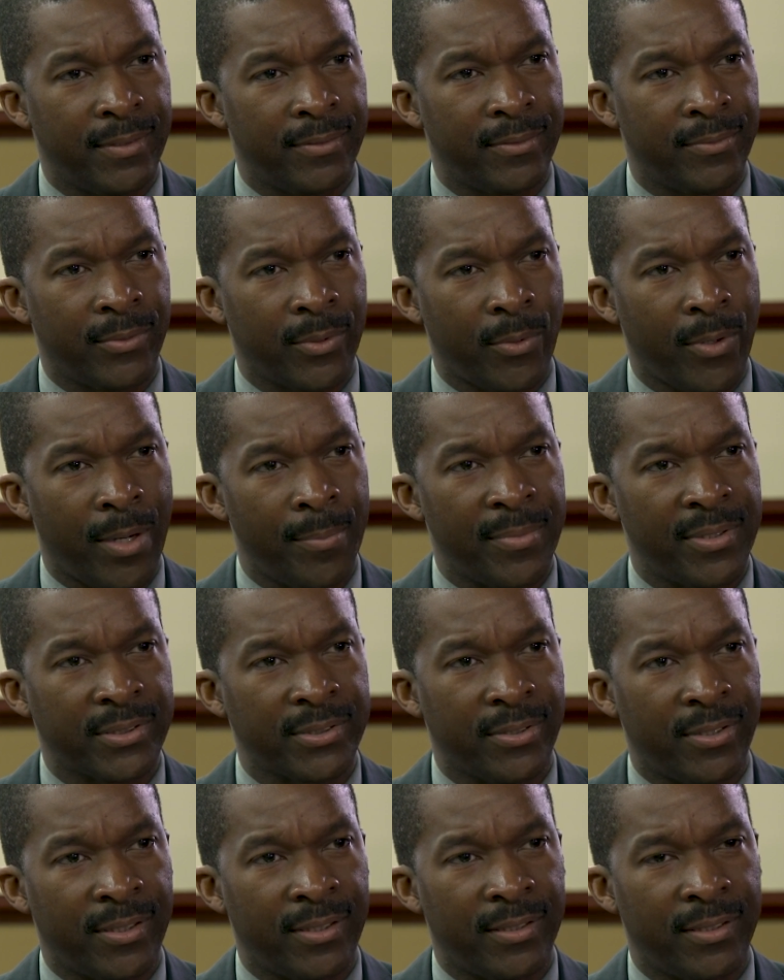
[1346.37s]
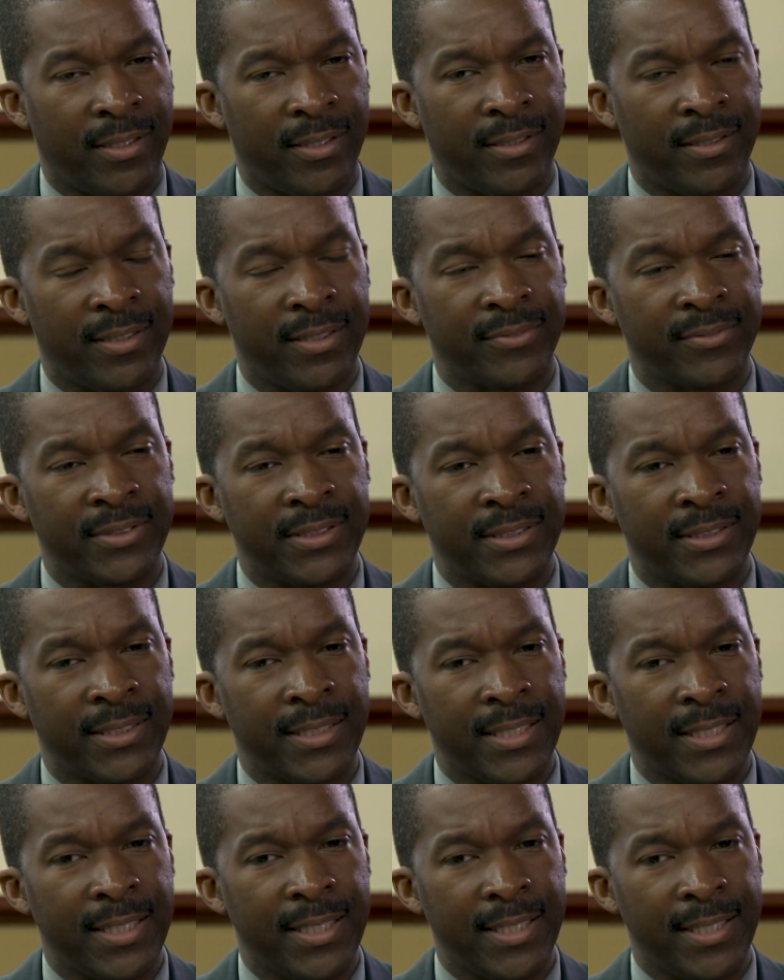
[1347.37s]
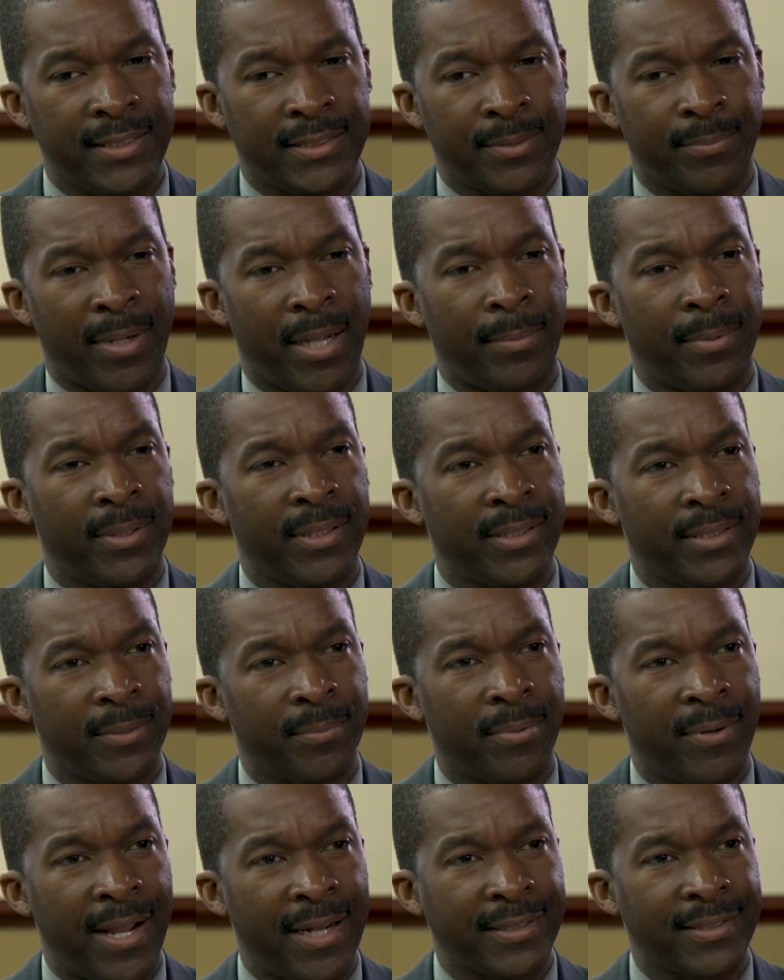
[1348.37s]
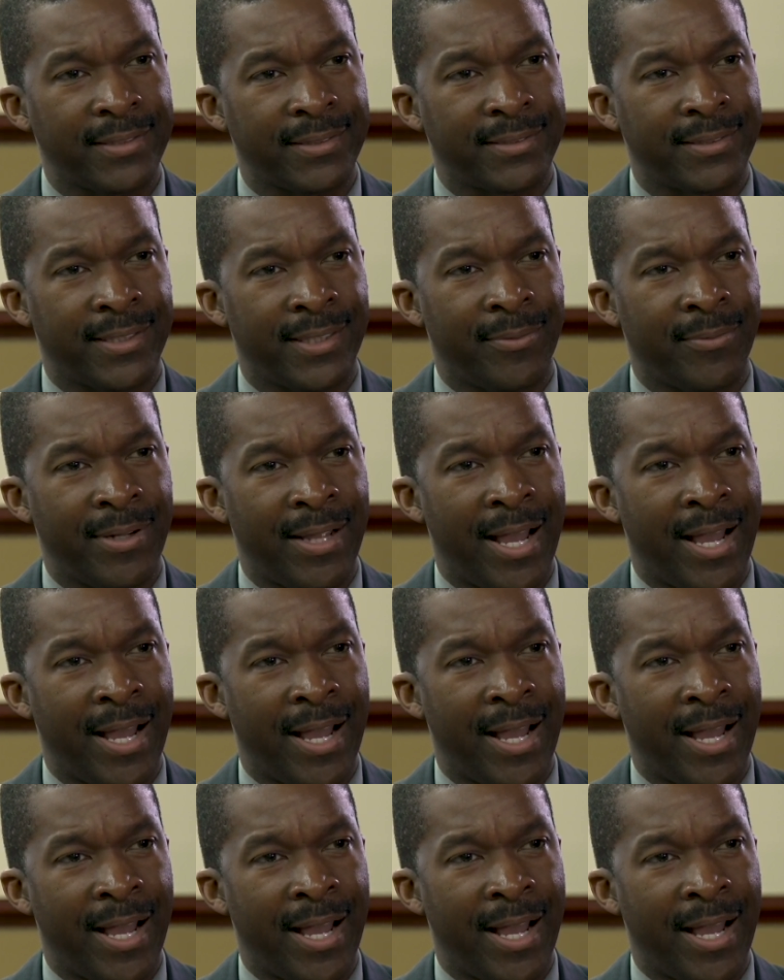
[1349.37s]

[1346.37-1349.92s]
requirements are lifted, is it probably a good practice anyway?